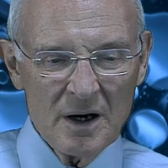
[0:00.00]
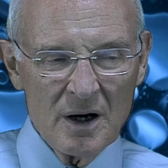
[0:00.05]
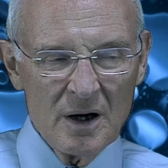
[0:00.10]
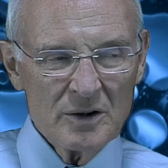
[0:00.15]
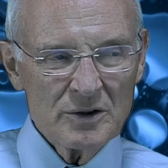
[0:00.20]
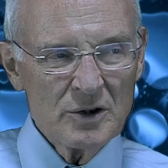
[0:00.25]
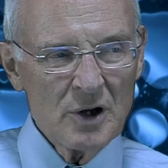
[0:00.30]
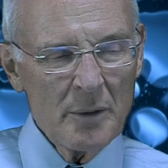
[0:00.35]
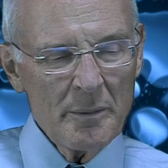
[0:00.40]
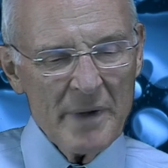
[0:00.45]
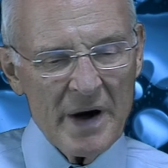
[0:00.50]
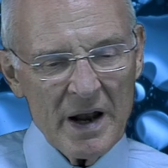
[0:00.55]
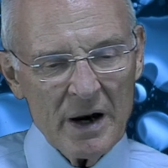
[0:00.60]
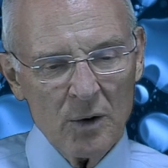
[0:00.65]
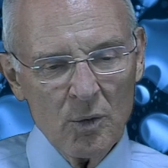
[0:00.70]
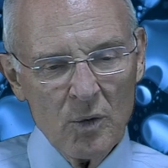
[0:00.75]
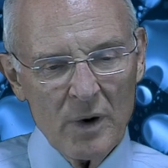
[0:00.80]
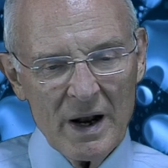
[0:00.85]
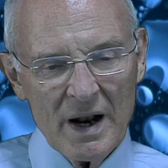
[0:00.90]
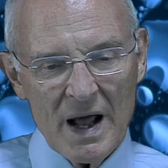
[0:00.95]
No matter
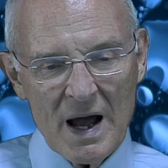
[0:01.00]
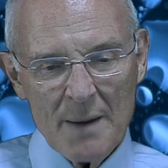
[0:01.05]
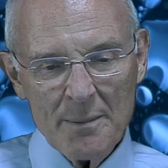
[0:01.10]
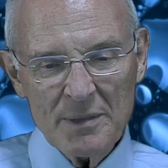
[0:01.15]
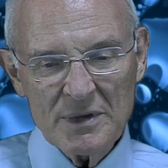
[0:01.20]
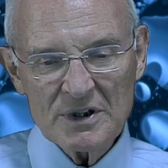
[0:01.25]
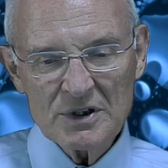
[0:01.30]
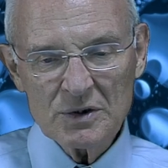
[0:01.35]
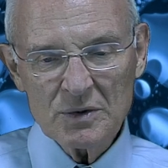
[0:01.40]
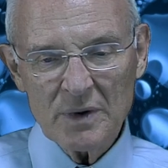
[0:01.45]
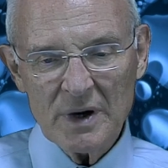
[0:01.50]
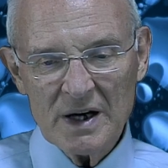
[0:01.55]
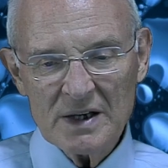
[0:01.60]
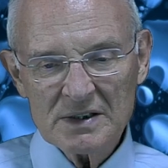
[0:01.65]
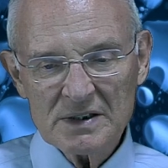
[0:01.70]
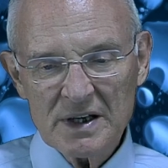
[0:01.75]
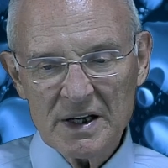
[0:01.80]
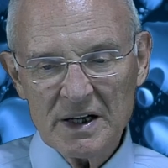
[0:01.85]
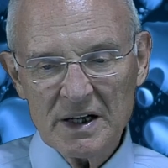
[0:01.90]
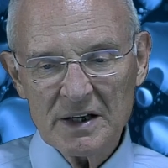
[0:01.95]
what happens to
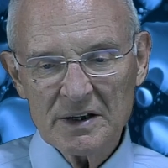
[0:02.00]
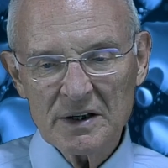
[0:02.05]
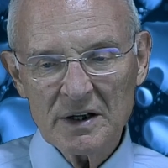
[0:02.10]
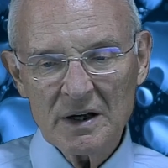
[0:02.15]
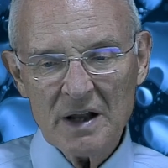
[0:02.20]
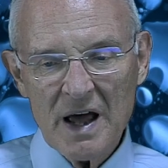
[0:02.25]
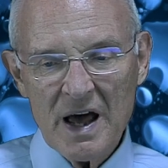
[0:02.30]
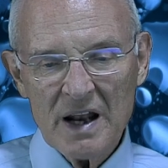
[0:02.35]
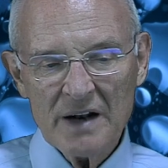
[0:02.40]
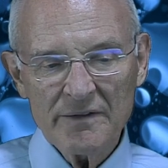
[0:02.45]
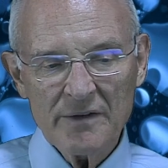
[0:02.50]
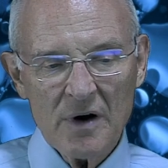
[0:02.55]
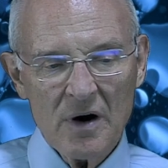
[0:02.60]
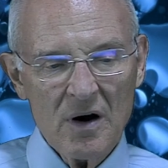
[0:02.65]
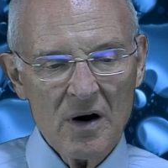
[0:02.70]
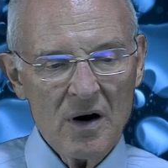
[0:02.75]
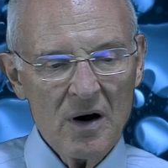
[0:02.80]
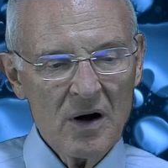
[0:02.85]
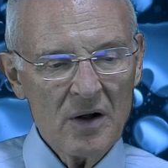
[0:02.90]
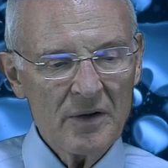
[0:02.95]
us, and in the light of
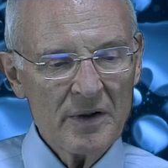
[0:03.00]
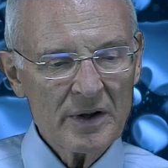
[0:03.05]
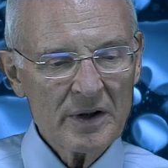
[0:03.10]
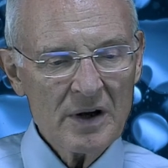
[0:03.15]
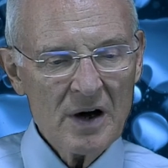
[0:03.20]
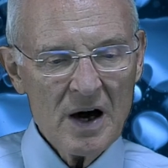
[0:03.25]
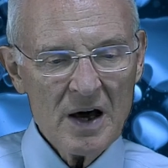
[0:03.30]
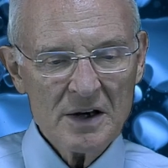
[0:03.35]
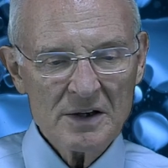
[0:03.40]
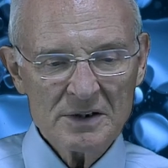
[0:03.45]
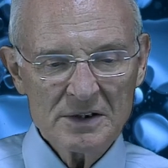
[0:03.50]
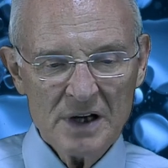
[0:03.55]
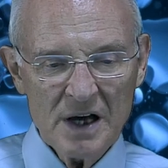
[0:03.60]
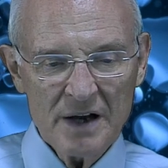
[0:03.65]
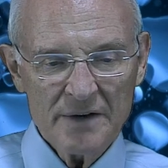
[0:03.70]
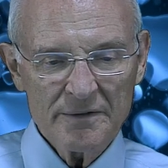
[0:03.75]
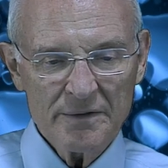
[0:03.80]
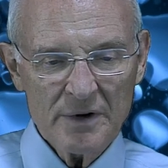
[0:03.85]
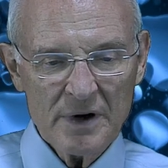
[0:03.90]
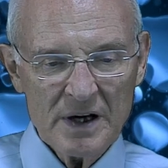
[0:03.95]
all that God has
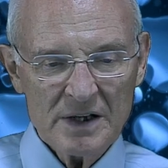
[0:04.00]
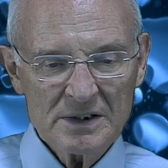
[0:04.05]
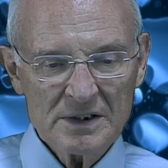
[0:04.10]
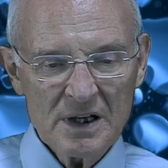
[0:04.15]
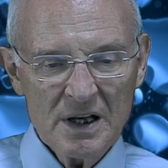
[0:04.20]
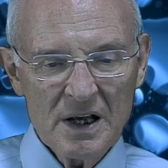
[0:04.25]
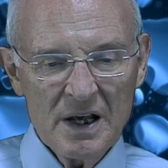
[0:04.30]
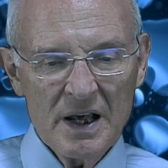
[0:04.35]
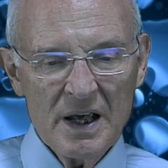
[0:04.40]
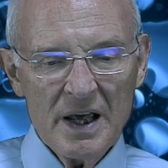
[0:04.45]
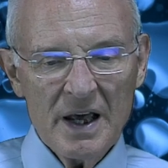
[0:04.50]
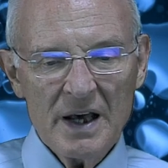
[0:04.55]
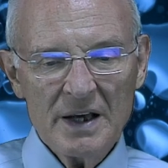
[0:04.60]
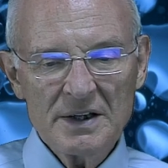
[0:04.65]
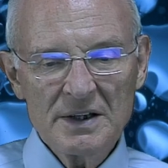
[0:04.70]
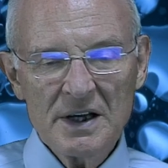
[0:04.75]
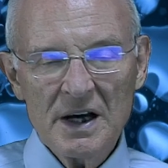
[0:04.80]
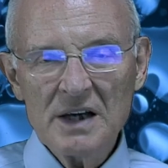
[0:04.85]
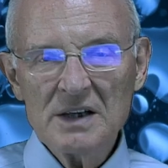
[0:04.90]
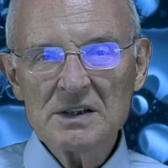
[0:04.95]
done for us, it
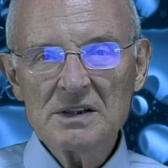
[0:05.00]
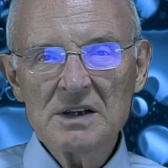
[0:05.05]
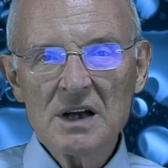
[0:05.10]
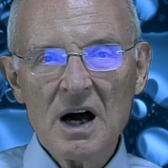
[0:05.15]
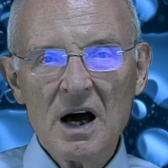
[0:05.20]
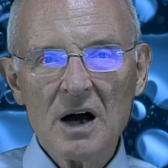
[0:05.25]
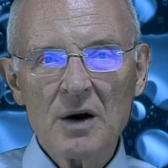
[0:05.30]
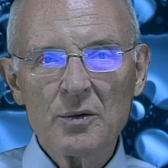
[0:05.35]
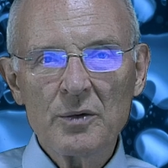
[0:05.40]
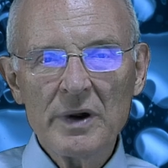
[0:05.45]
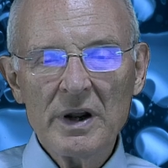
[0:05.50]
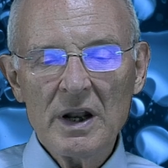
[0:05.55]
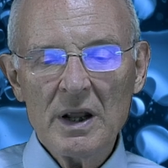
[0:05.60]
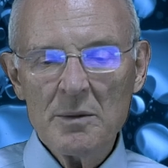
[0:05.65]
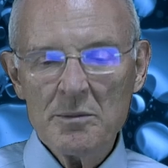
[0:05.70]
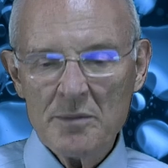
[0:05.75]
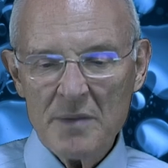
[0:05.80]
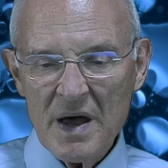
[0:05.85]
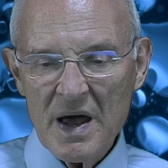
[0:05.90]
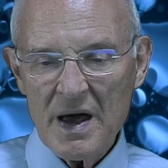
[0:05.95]
does not really
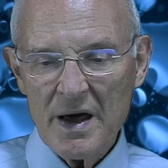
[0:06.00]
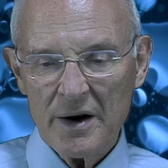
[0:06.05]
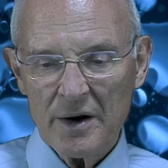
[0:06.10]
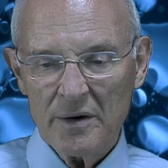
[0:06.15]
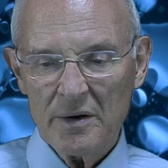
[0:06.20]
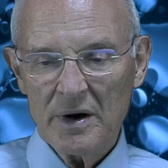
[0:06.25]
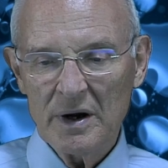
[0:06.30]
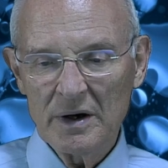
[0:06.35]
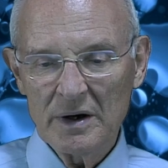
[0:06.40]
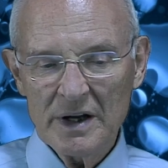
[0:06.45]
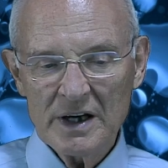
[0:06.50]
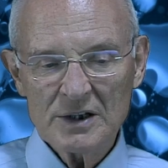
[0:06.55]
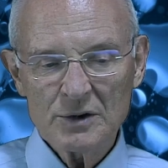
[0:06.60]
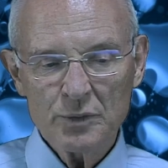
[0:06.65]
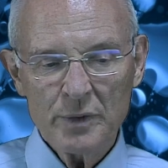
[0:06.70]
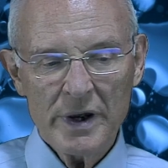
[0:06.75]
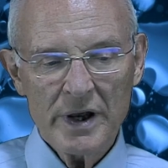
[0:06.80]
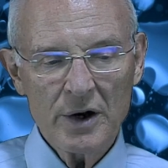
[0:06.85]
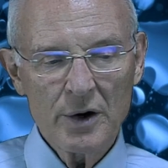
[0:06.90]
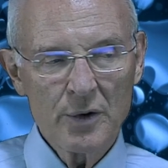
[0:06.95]
matter unless
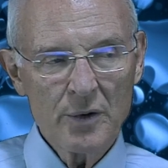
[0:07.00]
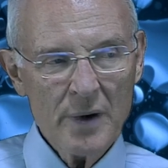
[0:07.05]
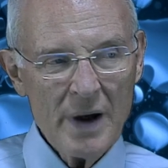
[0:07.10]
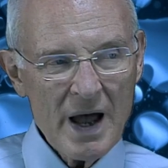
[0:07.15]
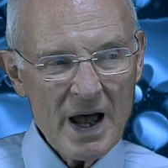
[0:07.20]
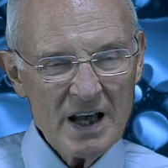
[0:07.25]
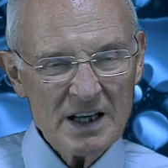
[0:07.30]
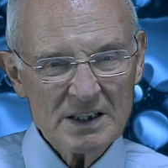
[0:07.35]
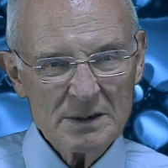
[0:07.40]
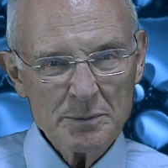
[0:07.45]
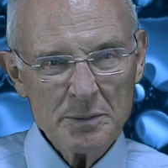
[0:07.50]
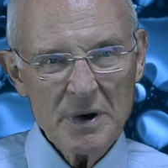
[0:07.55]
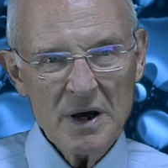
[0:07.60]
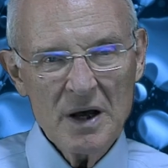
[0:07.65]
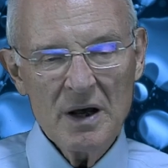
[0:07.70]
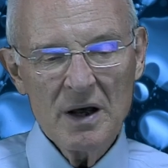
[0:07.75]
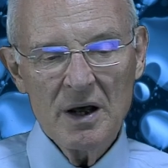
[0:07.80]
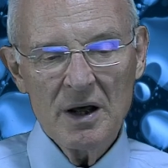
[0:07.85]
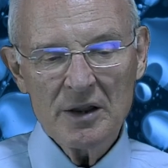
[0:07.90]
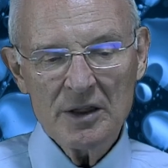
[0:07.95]
we grasp
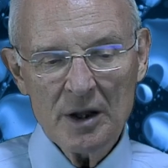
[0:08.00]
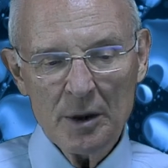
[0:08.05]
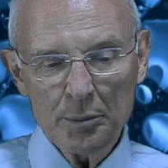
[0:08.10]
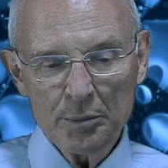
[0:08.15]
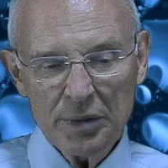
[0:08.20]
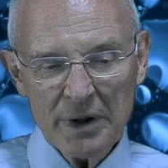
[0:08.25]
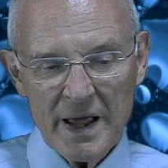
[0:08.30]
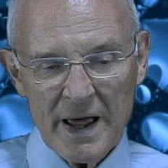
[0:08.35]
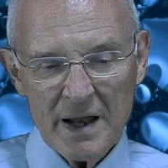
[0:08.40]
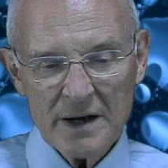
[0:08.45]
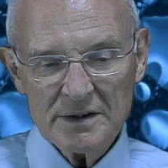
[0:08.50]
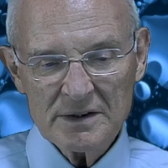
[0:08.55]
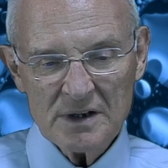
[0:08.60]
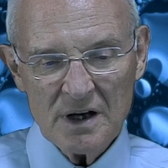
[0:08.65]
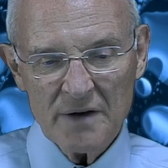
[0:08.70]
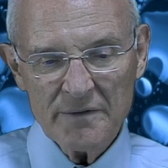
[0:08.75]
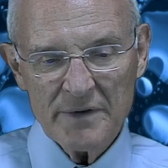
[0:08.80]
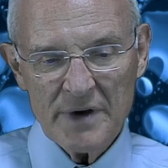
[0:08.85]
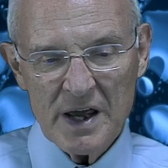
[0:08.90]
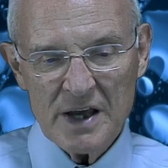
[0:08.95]
the plan of
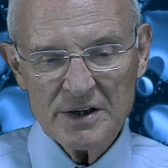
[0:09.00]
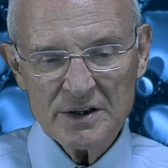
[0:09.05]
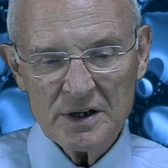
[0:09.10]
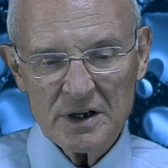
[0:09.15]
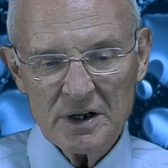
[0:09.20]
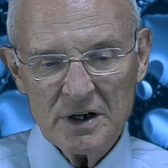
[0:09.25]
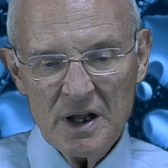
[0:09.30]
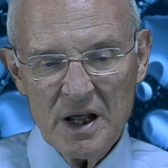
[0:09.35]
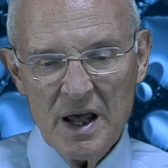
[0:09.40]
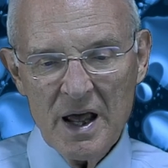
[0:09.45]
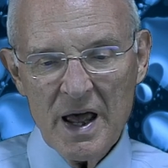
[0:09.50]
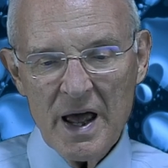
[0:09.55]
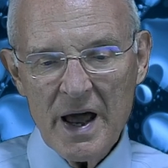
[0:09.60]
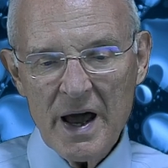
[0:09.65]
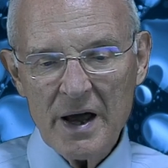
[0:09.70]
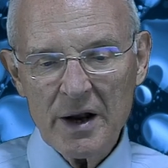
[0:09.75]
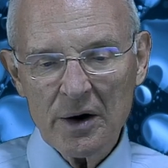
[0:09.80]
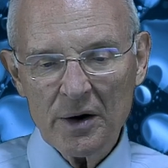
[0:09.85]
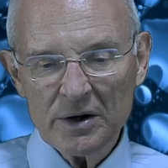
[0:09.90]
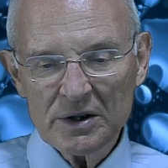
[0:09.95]
salvation
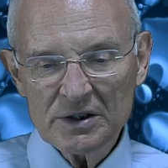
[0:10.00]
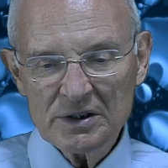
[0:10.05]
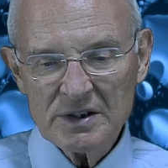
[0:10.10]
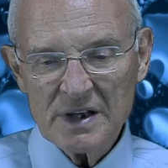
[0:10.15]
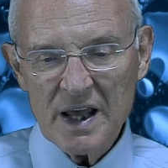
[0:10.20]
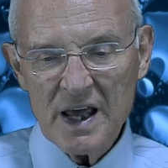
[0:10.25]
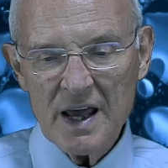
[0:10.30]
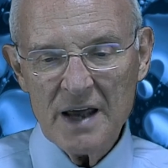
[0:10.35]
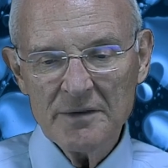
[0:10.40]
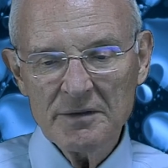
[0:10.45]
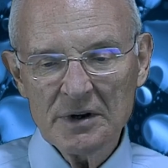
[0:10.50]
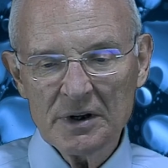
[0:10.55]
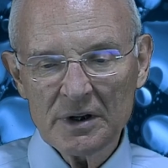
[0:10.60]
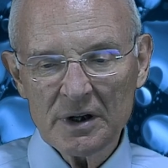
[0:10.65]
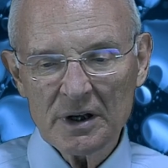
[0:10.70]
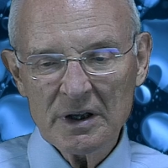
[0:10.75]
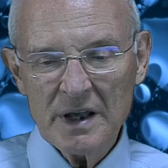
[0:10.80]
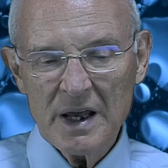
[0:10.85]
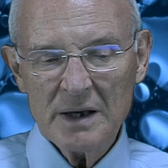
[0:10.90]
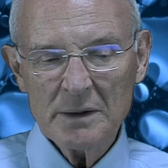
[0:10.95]
and are saved in the
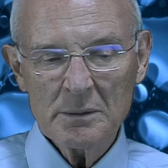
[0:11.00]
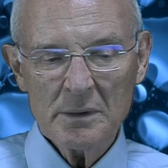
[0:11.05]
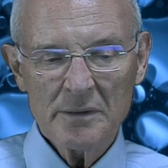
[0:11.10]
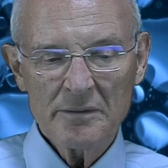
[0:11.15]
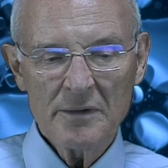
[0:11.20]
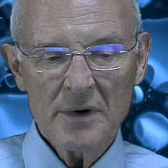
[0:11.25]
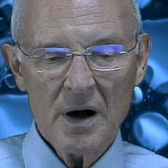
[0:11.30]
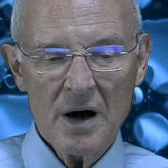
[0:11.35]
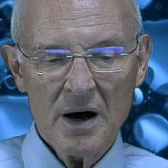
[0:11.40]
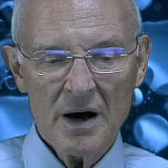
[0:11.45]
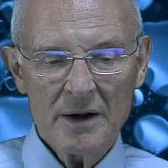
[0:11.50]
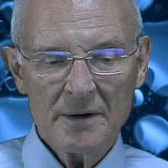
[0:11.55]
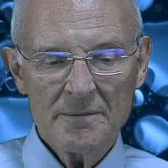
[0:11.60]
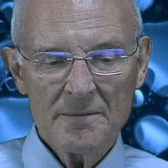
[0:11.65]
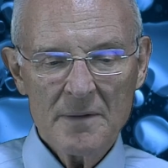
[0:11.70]
kingdom of God.